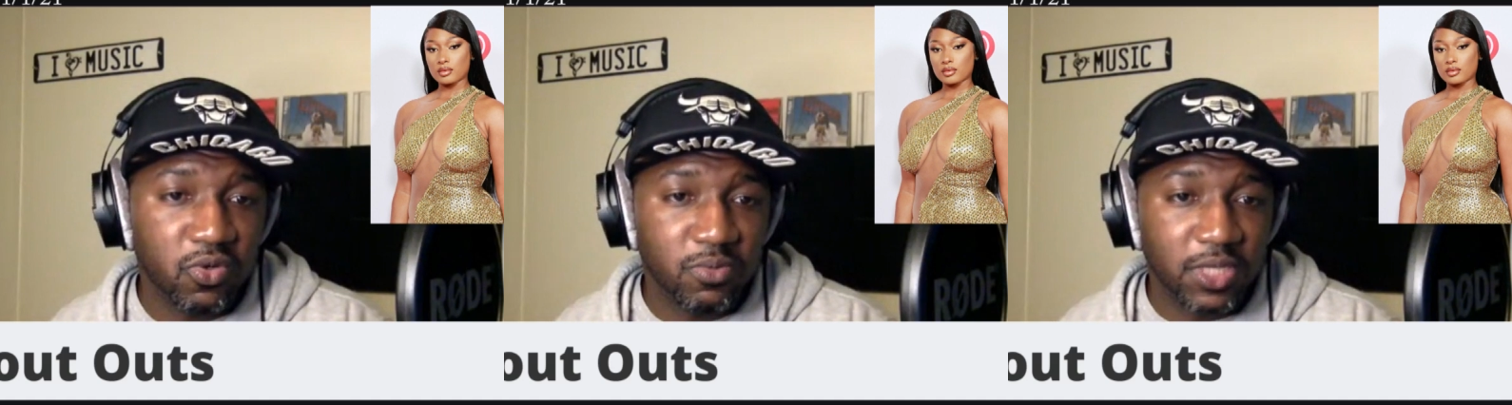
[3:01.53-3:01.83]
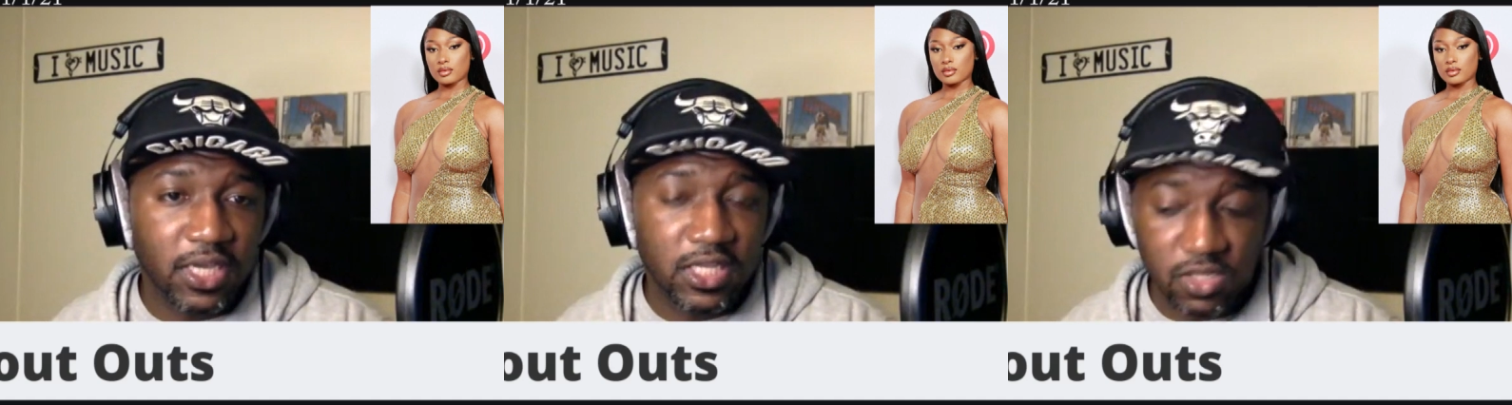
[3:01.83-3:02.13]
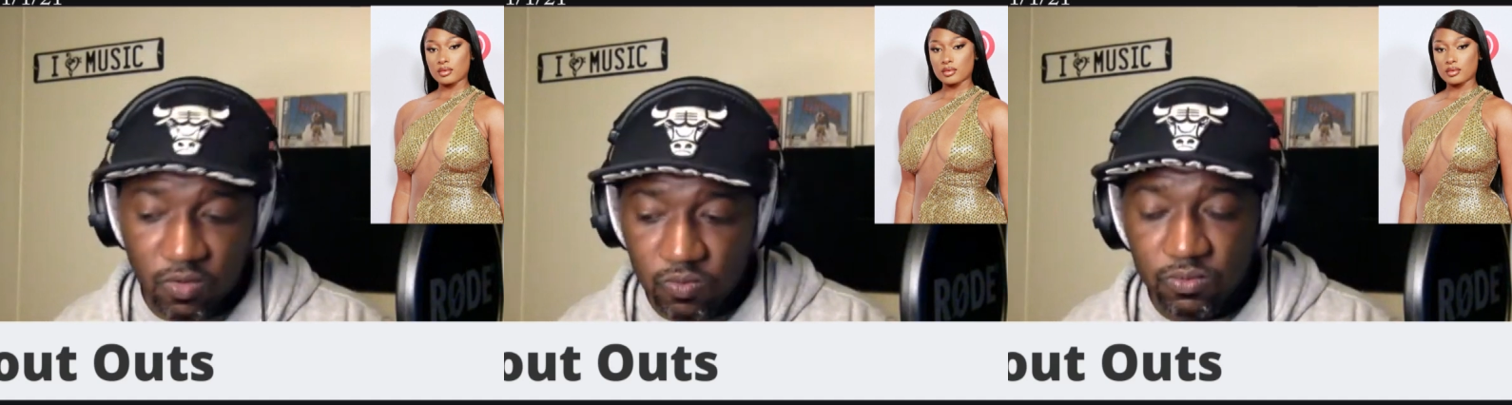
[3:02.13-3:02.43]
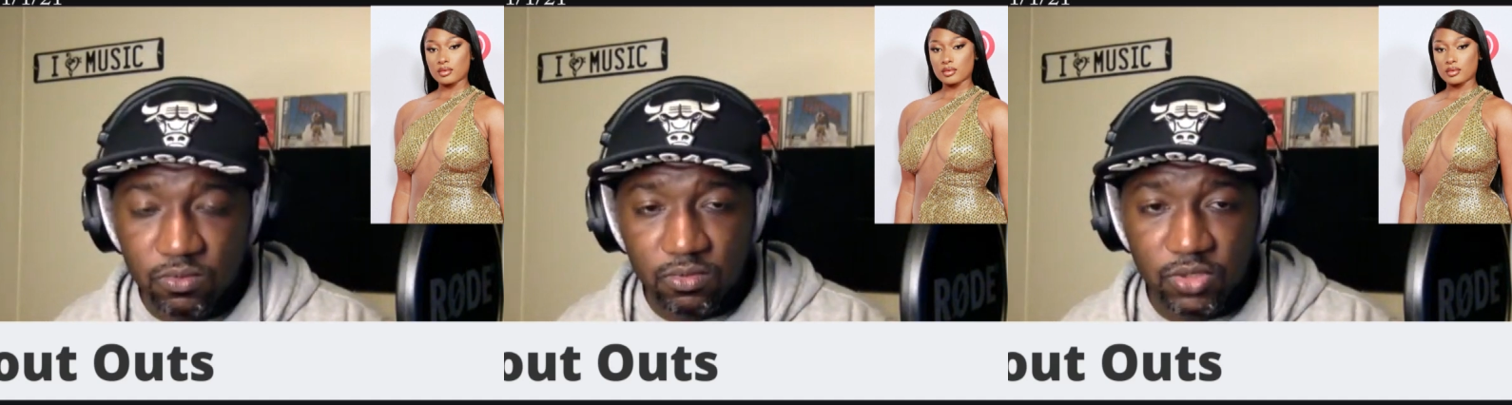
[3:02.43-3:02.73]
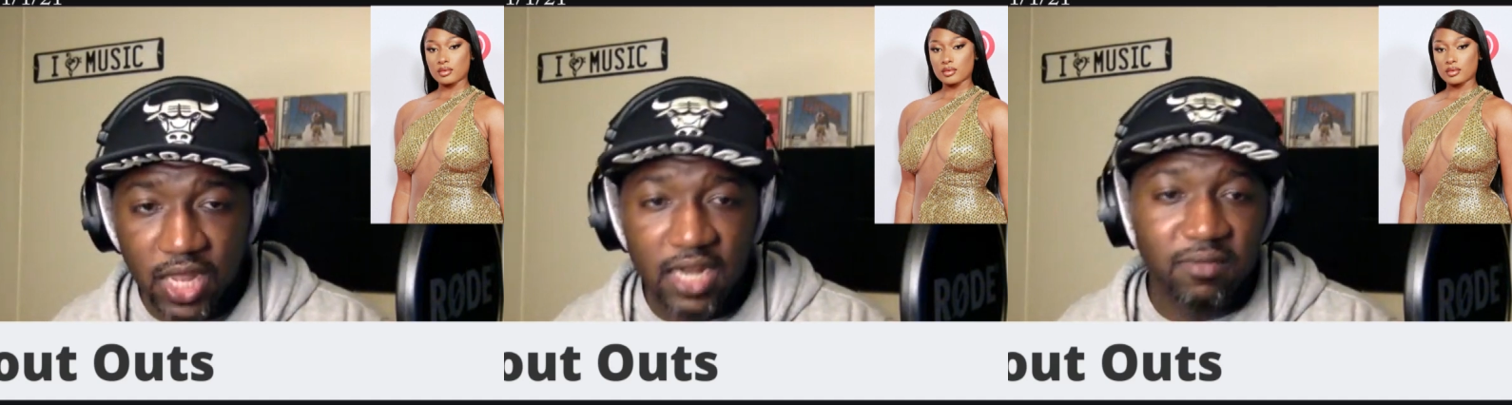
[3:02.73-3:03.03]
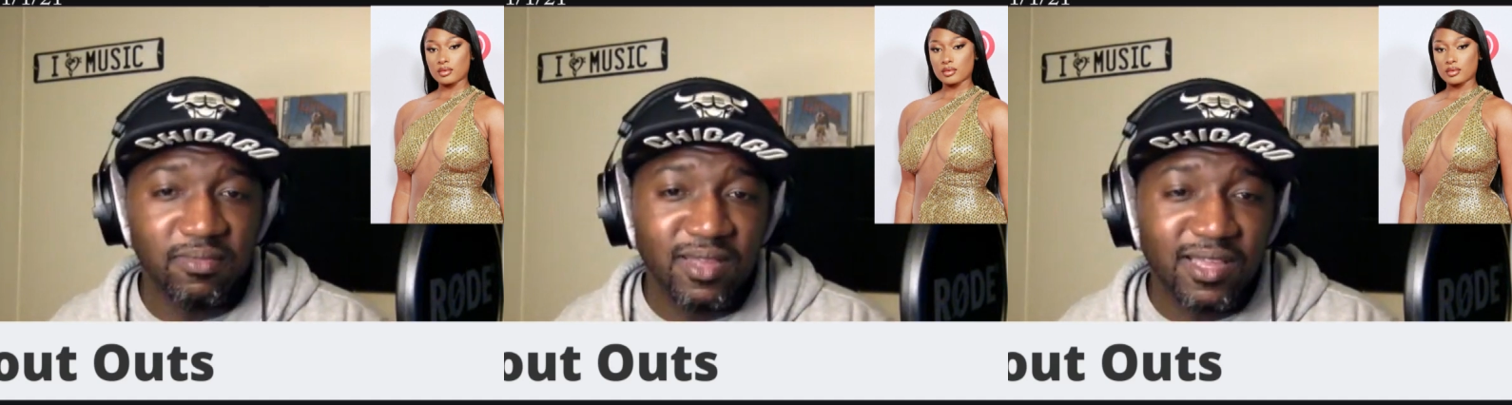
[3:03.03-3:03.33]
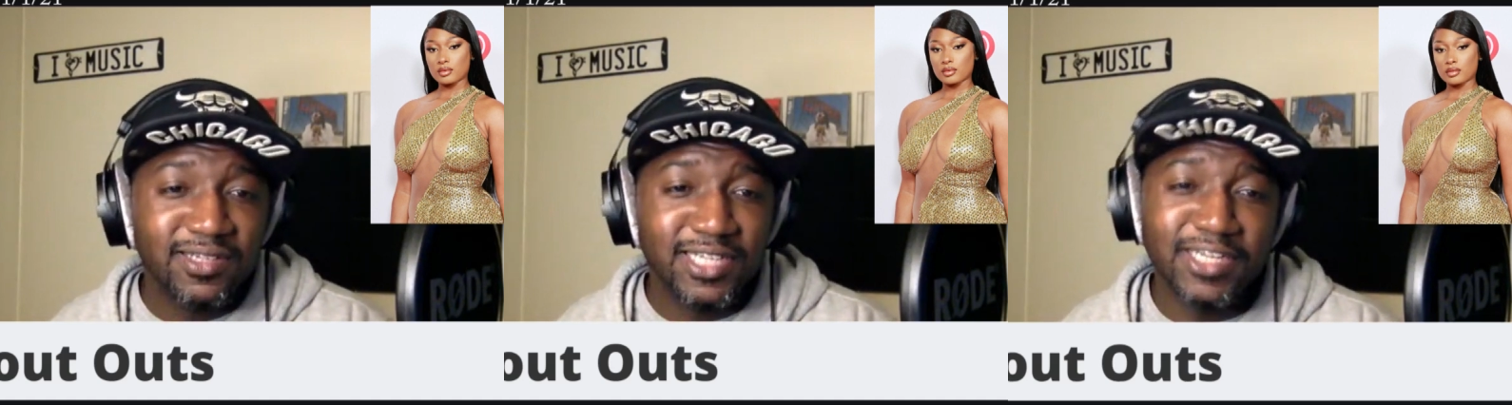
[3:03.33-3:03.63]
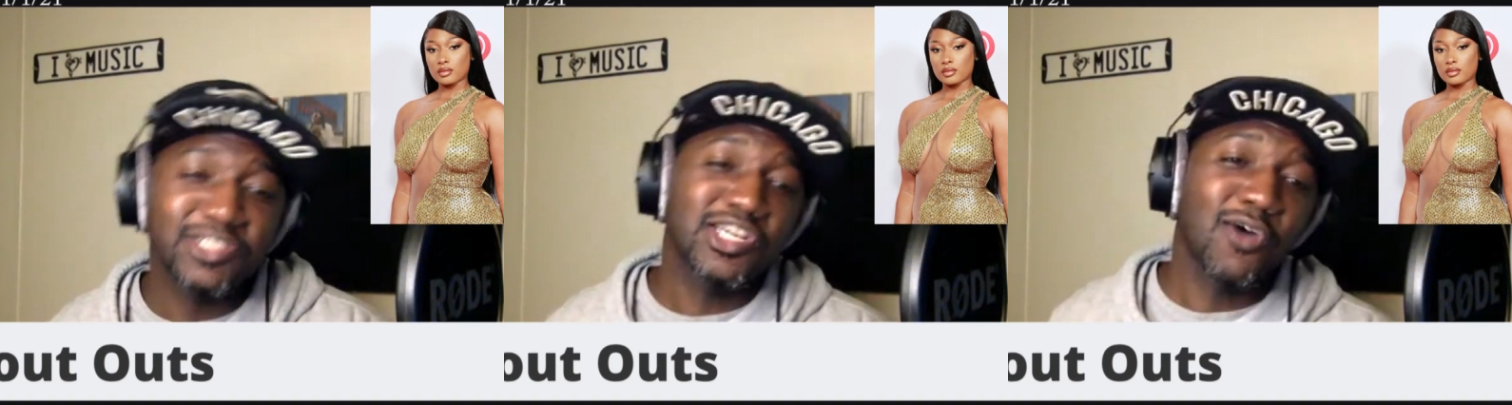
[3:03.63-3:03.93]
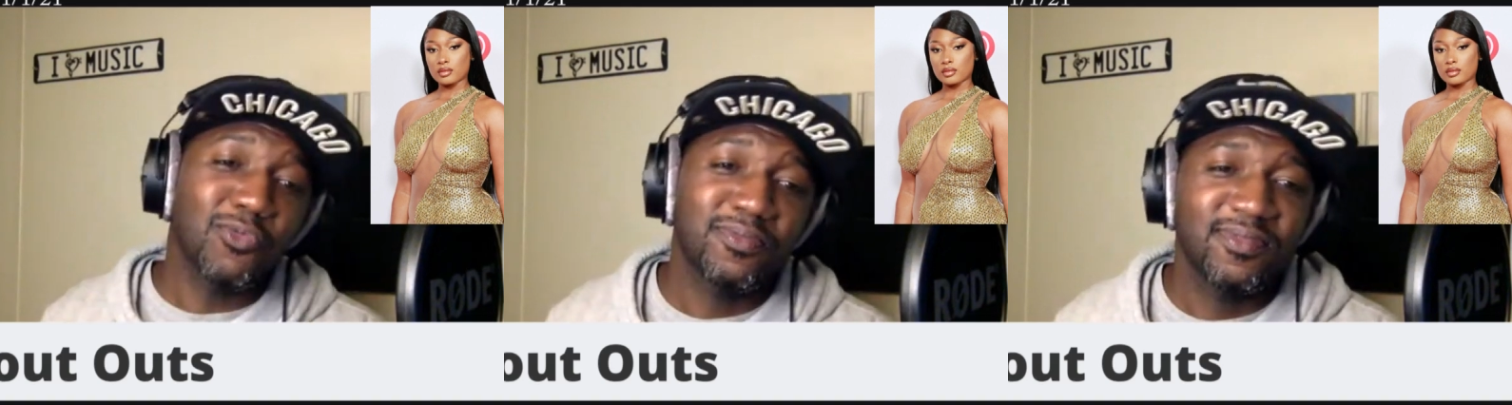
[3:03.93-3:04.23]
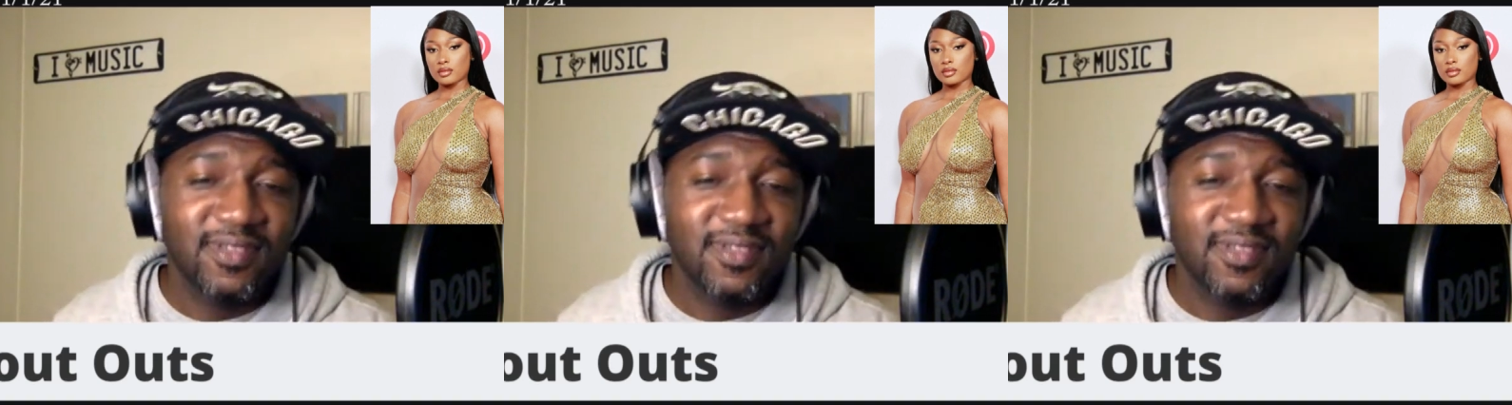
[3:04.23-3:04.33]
Speaker 1: You know what I'm saying? So shout out to Tina Snow.